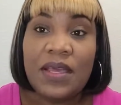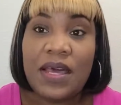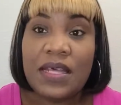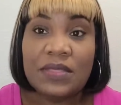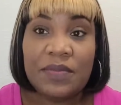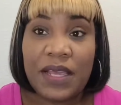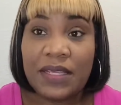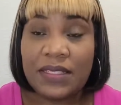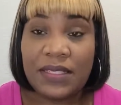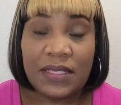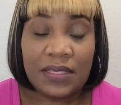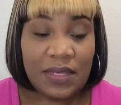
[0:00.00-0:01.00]
As
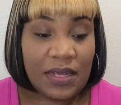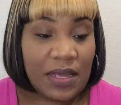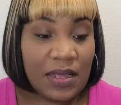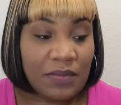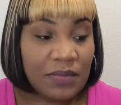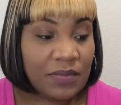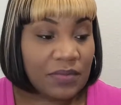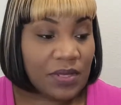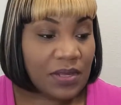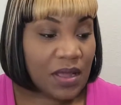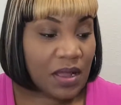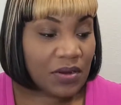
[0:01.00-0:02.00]
Maxine,
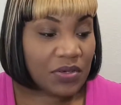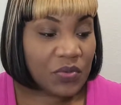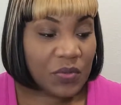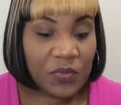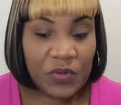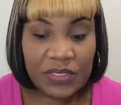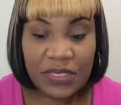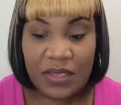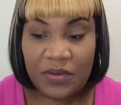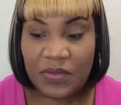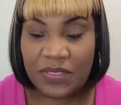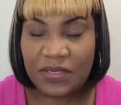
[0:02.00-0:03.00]
the Congresswoman would
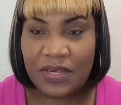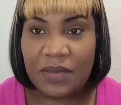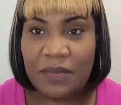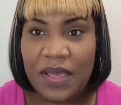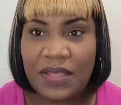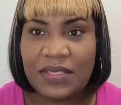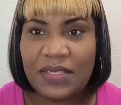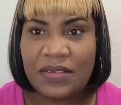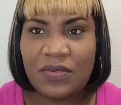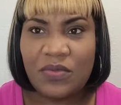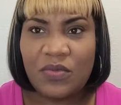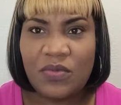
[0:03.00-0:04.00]
say, what's her name?
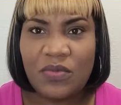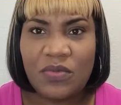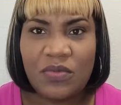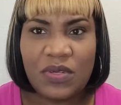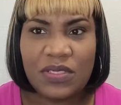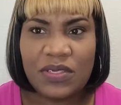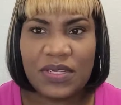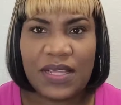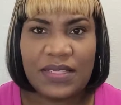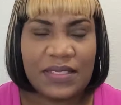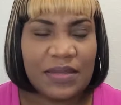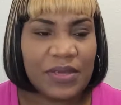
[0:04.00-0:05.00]
Maxine, what's her
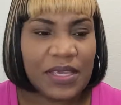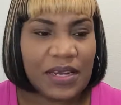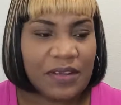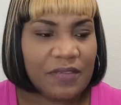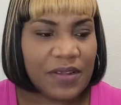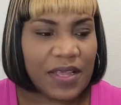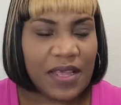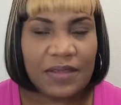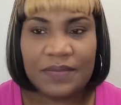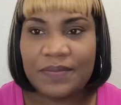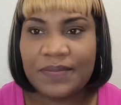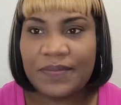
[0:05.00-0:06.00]
last name again? I forgot.